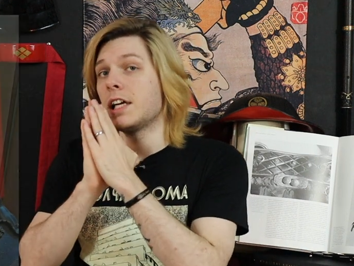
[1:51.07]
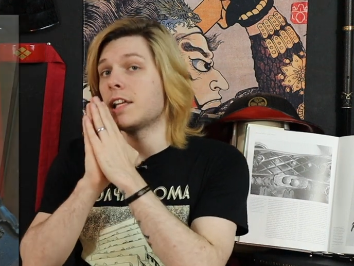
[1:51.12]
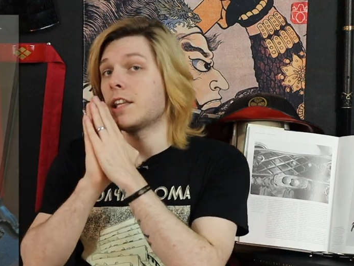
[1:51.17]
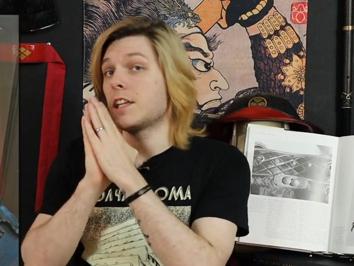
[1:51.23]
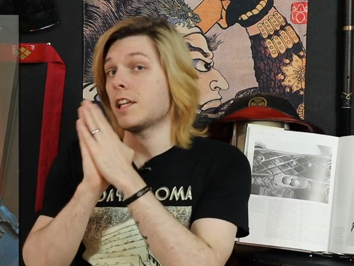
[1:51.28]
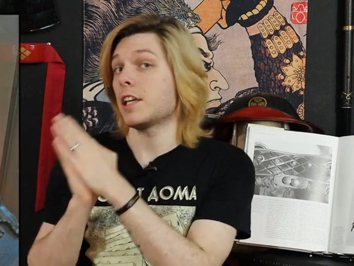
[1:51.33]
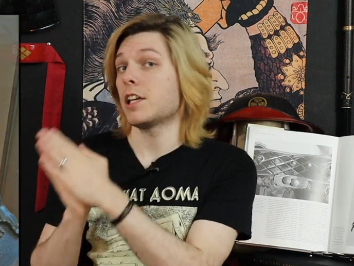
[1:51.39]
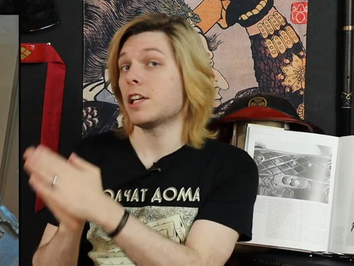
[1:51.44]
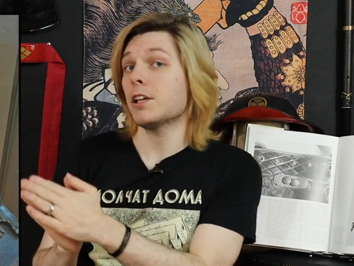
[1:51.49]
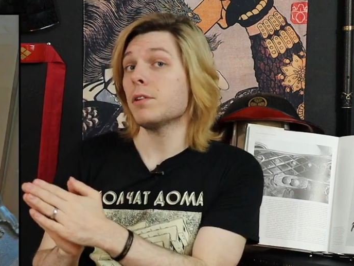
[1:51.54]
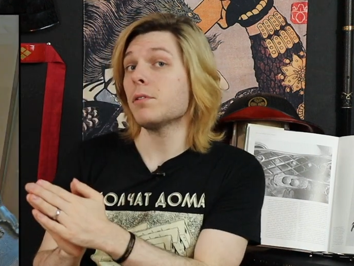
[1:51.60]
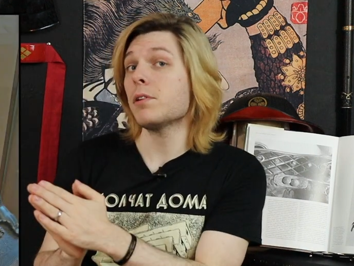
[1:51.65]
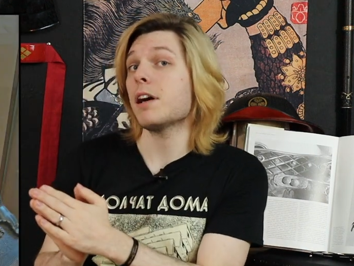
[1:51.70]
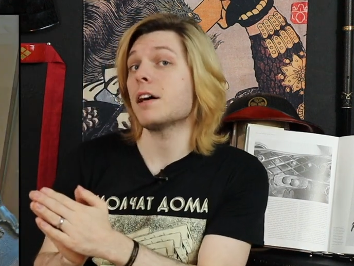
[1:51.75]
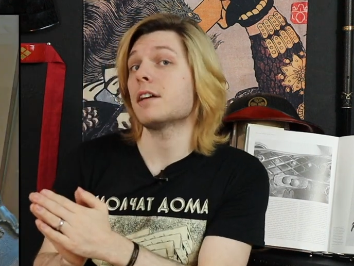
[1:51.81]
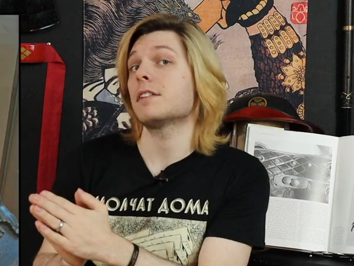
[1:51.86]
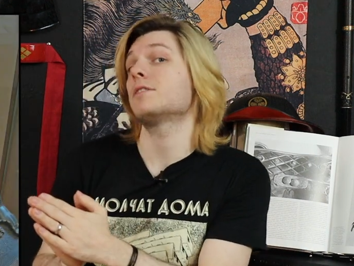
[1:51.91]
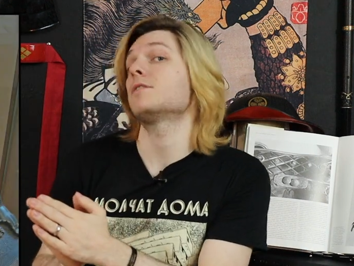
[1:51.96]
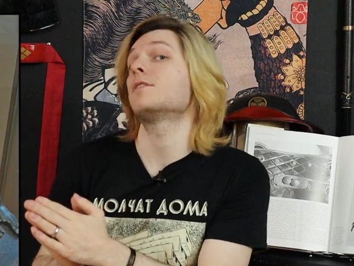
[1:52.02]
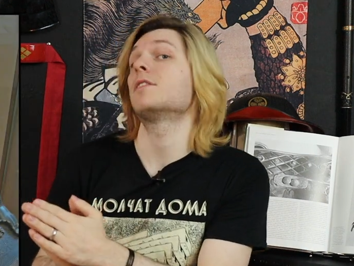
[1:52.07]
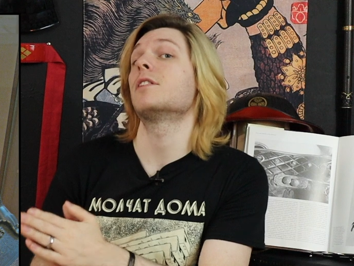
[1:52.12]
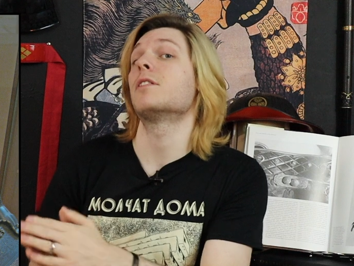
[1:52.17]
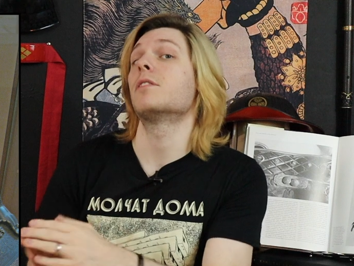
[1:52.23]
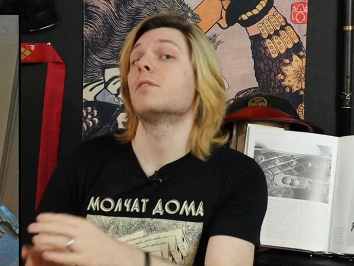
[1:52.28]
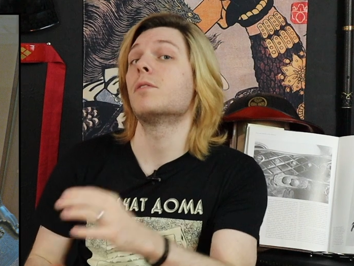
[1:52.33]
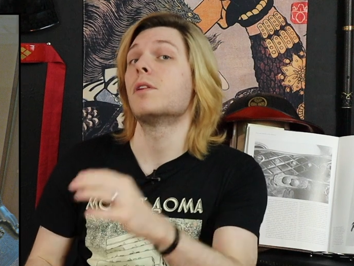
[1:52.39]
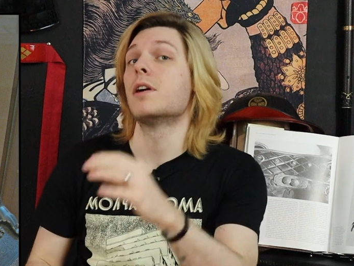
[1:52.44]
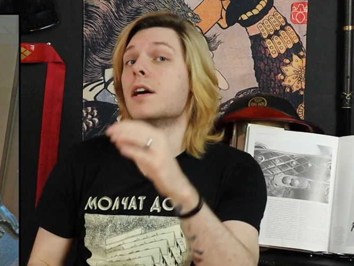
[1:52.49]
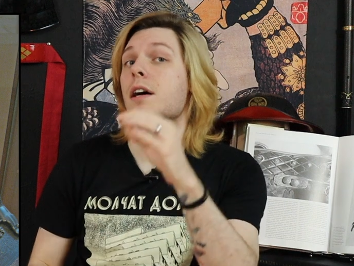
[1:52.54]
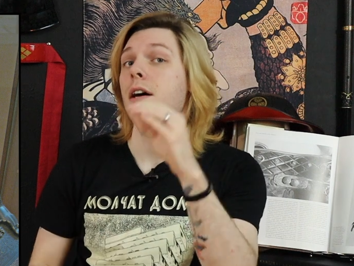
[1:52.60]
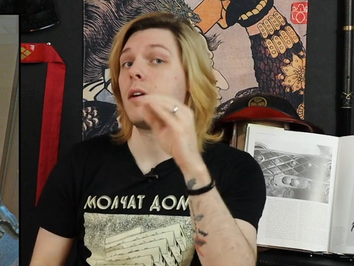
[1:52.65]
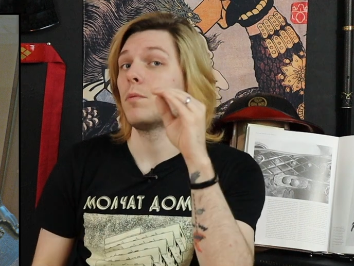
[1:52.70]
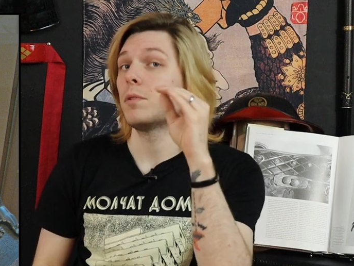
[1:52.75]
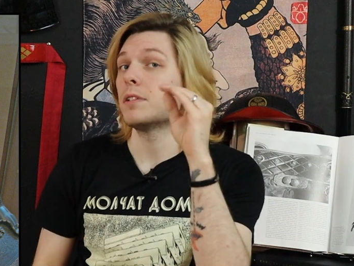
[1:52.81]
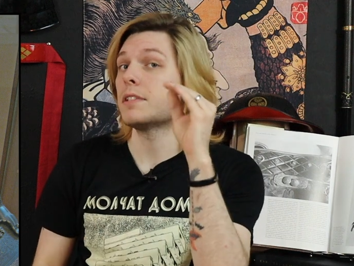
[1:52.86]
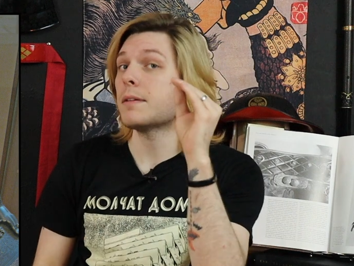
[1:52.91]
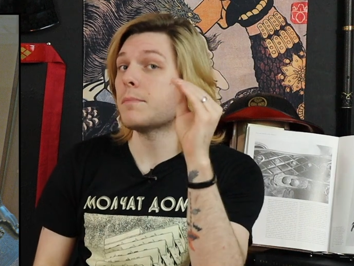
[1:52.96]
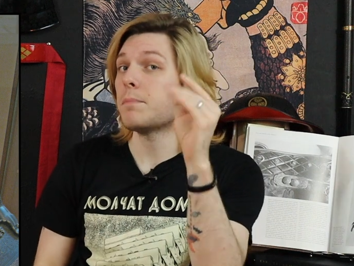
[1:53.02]
The cuirass, though,
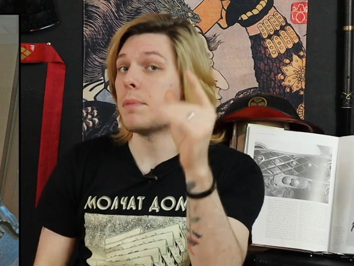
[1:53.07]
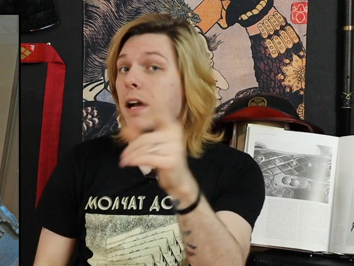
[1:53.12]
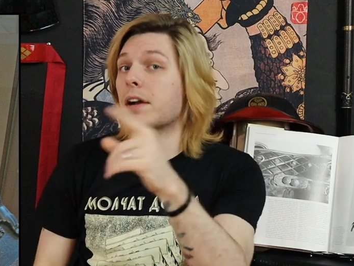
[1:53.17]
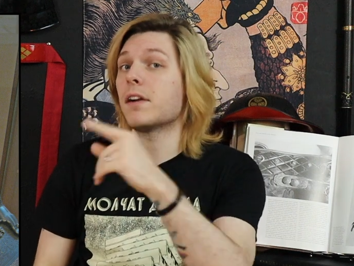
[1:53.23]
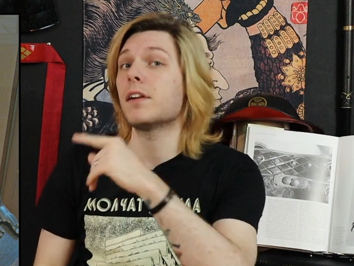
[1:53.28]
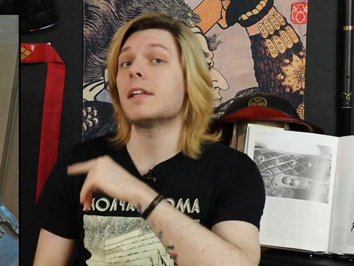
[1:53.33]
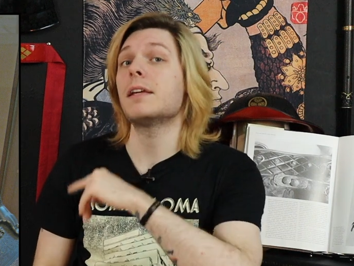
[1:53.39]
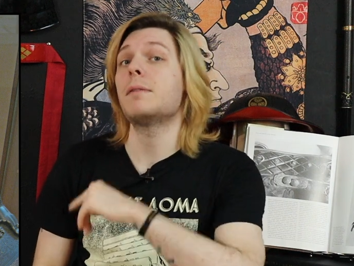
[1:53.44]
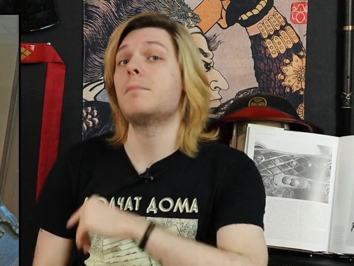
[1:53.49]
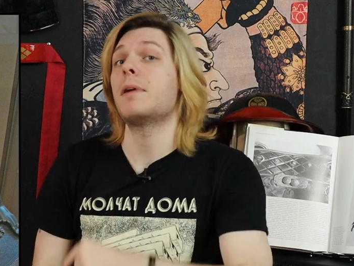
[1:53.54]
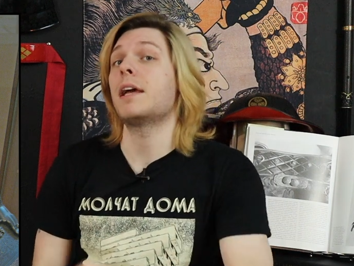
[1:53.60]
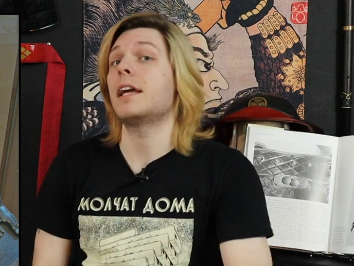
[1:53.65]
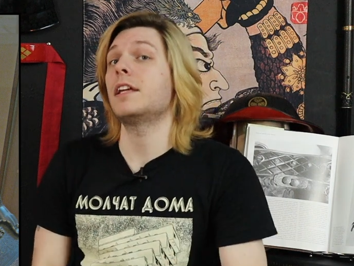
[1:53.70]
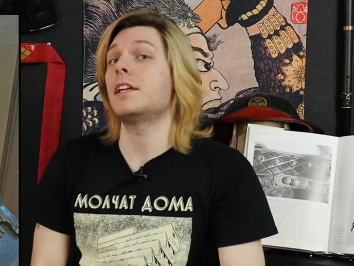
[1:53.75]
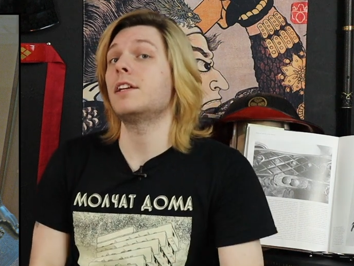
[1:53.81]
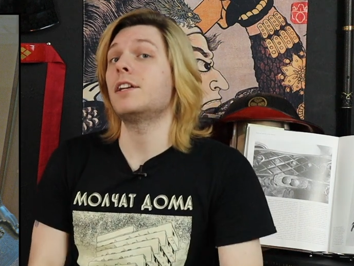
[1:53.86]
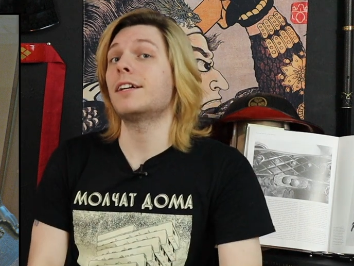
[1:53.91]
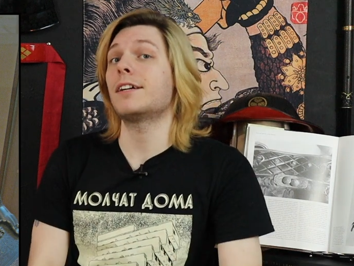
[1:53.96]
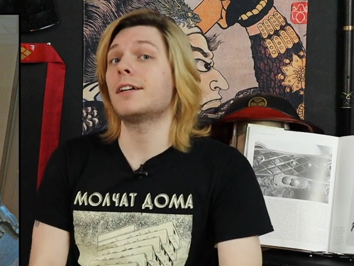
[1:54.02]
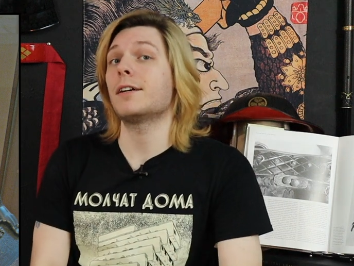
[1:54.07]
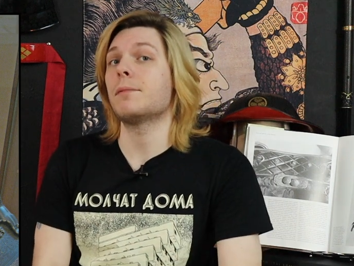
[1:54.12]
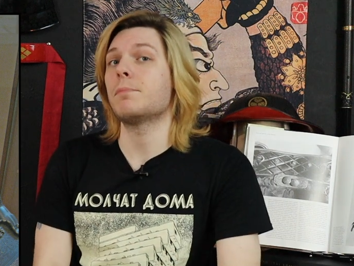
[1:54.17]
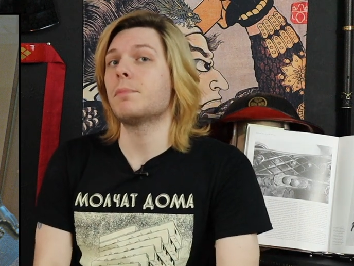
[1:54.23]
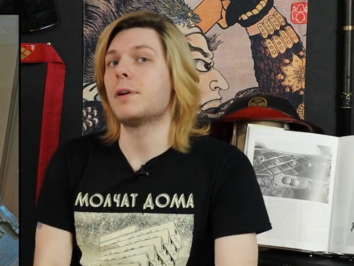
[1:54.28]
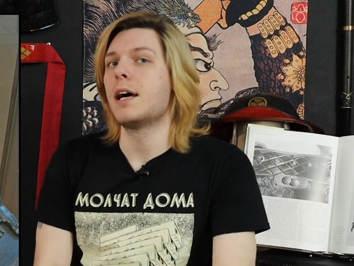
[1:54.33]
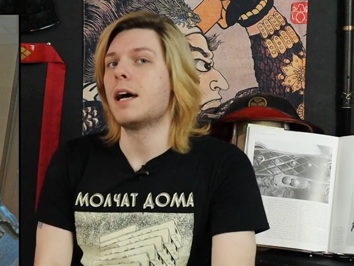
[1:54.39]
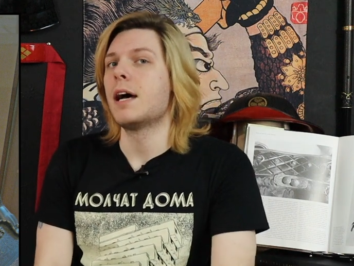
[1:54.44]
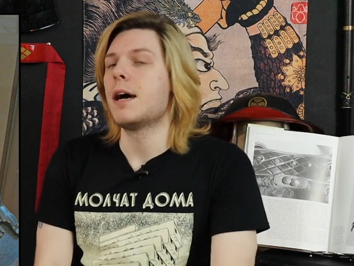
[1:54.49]
was apparently made in Europe,